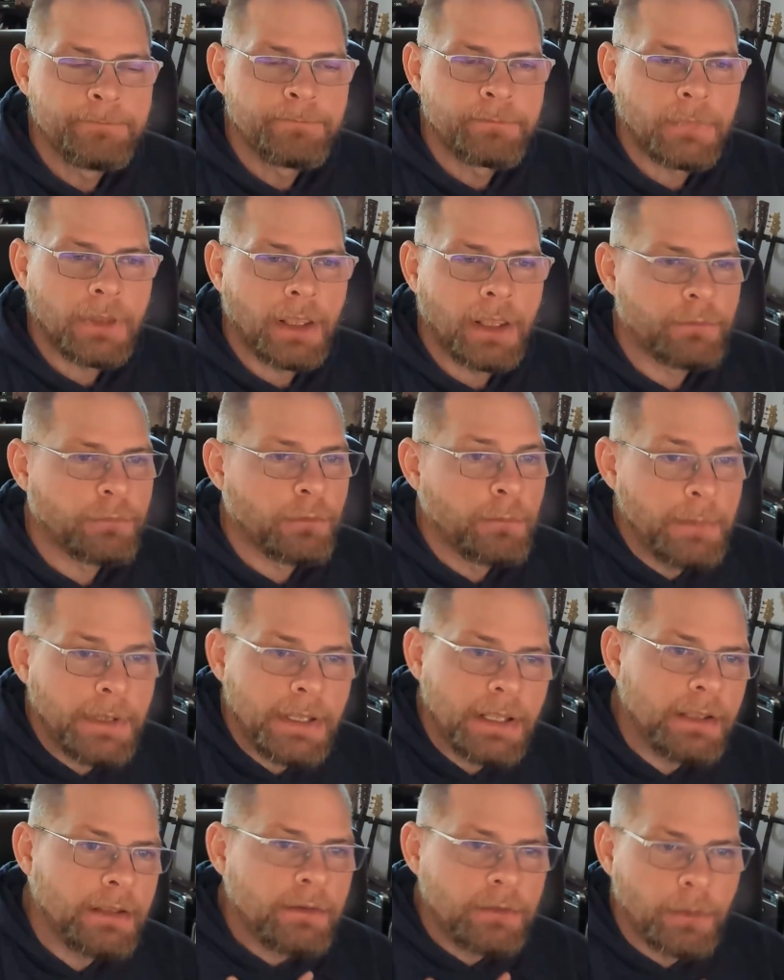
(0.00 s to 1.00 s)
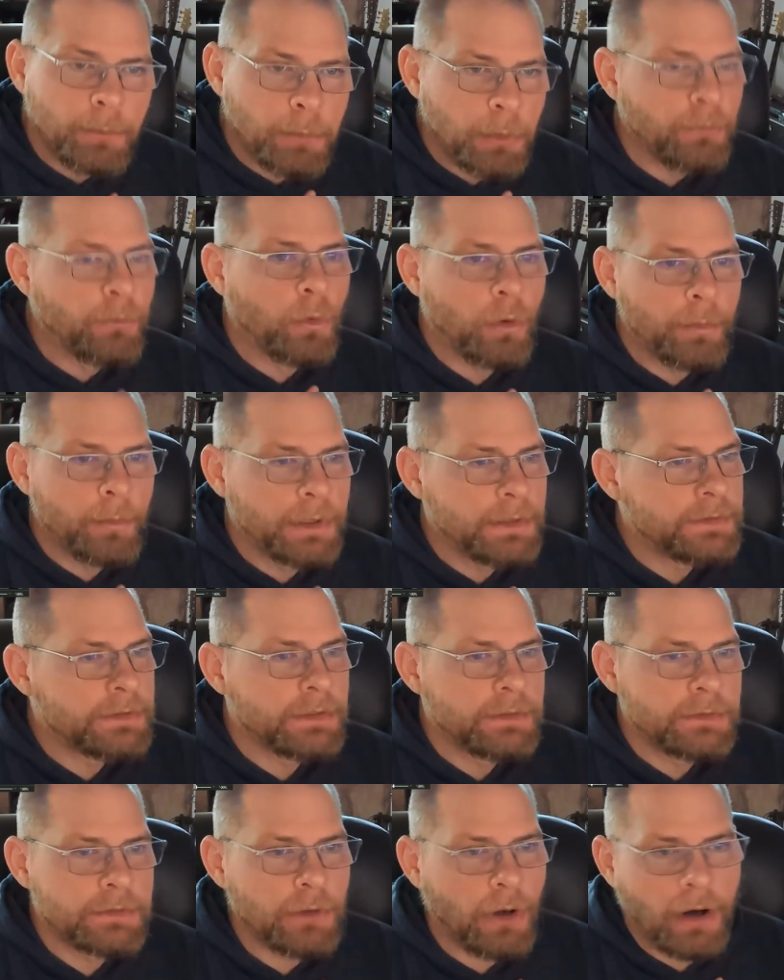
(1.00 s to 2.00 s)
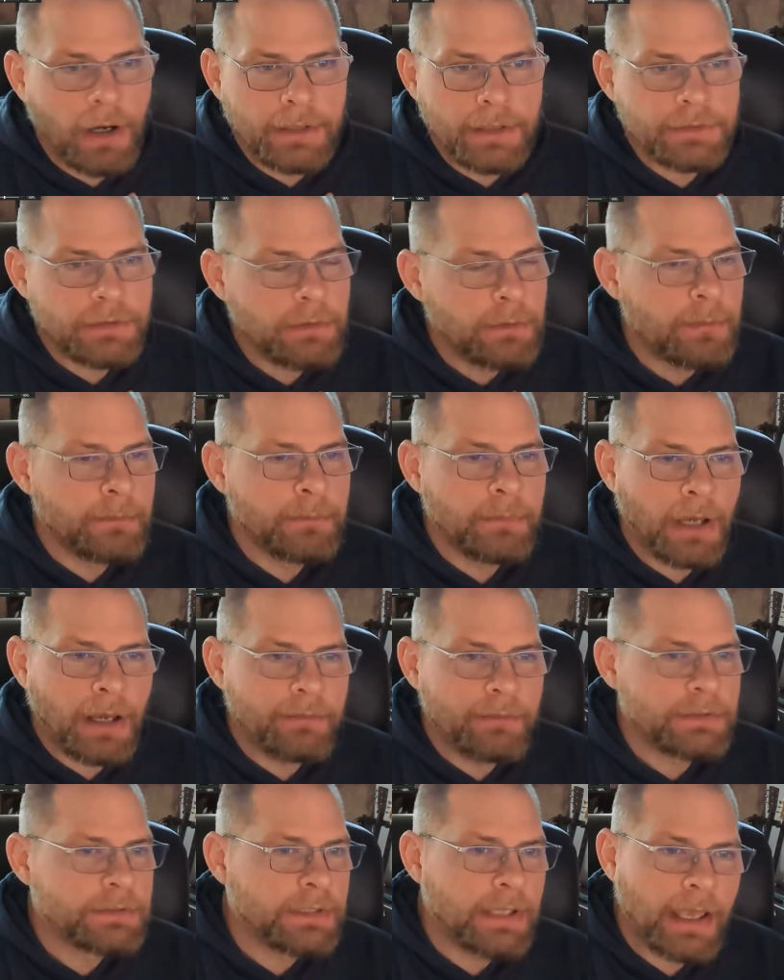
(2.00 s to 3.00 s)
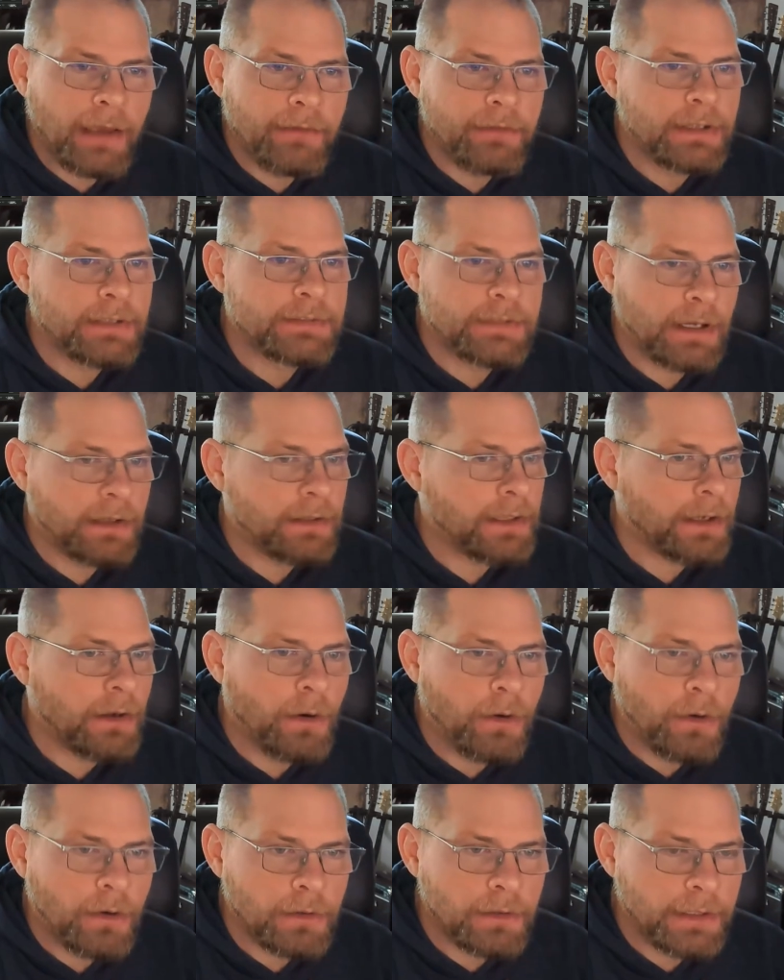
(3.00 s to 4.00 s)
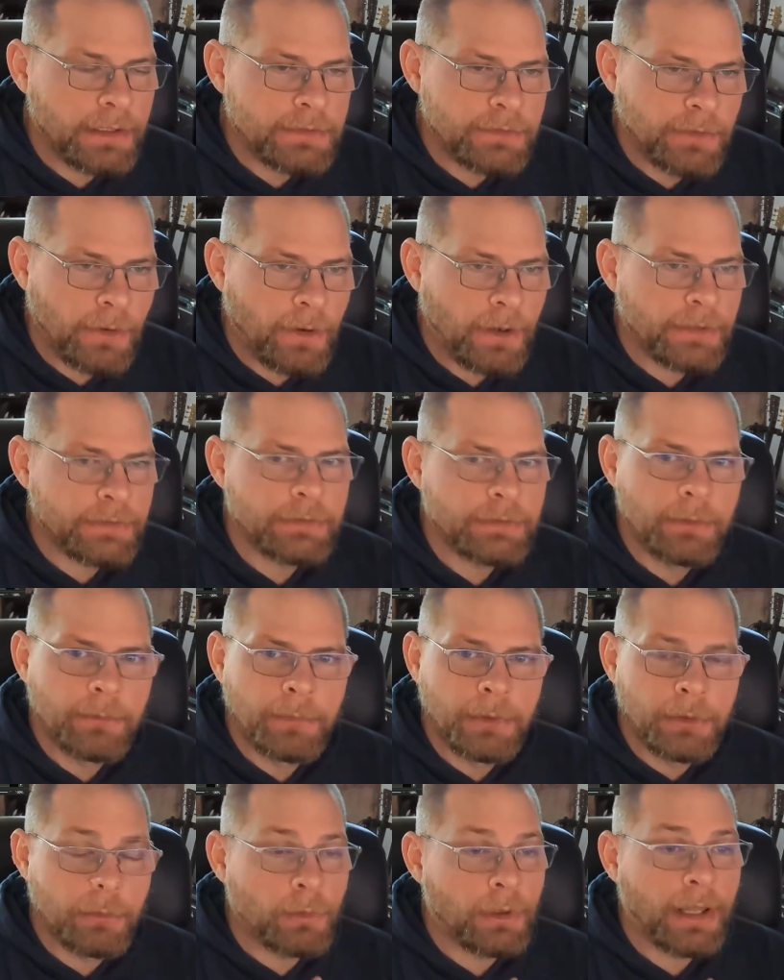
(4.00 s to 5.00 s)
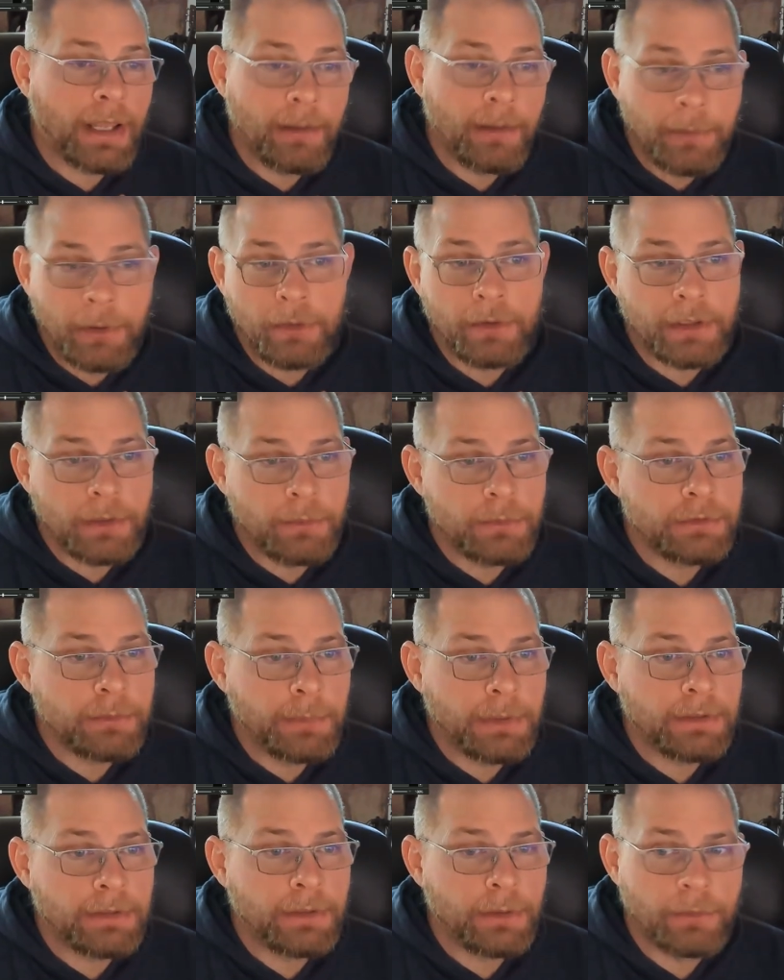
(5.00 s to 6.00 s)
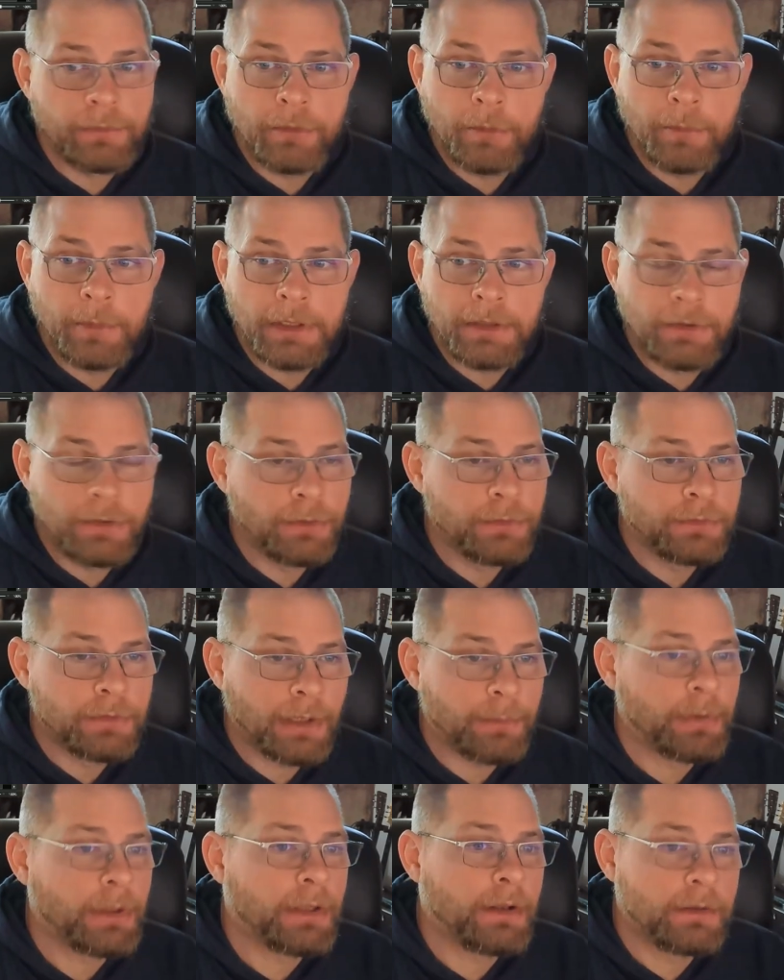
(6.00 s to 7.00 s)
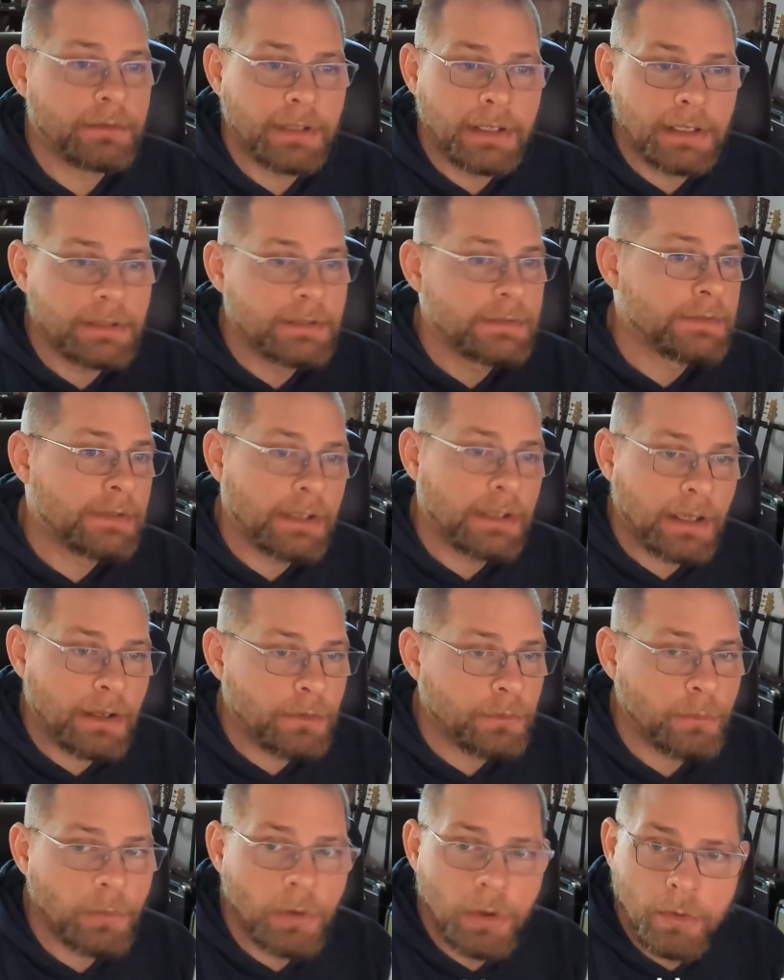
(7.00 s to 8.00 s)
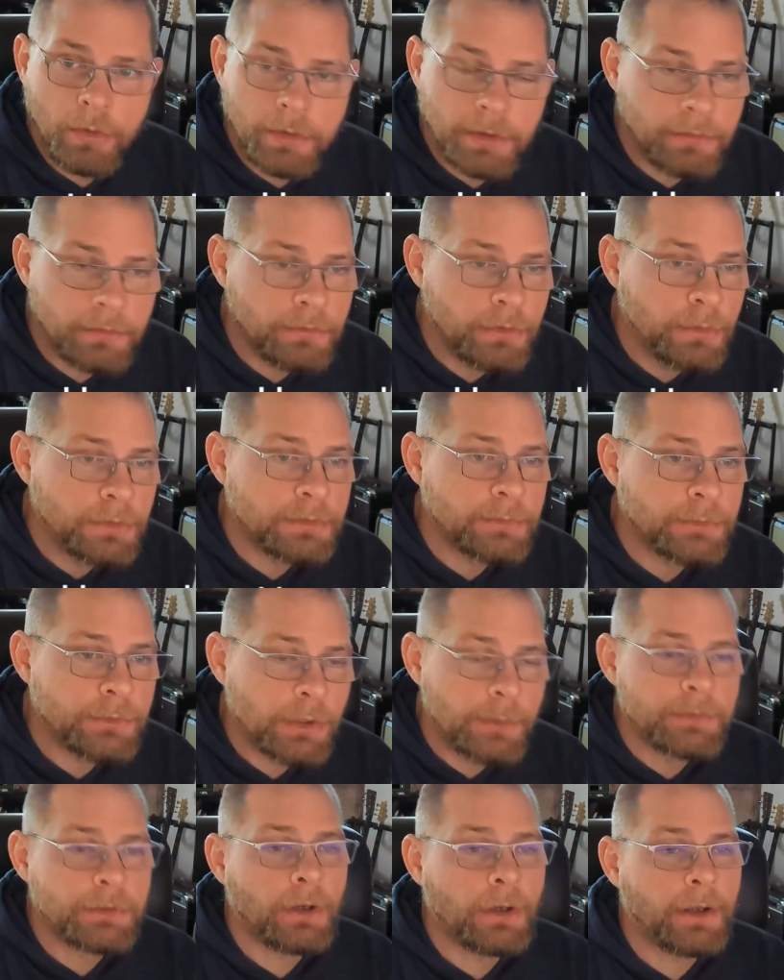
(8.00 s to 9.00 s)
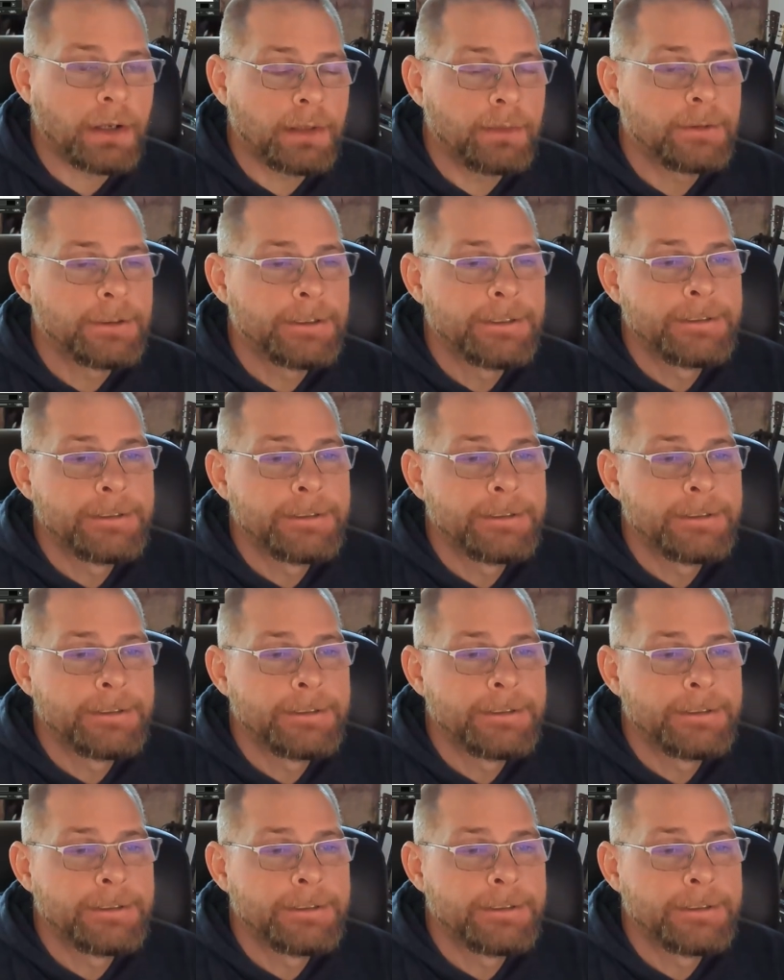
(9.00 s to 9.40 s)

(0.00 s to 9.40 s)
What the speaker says: And for me, the performance is awesome. Obviously, having it sound like a Harley is awesome, but reliability was a big deal for me too. So I plan on taking this thing out on the road and doing some trips on it.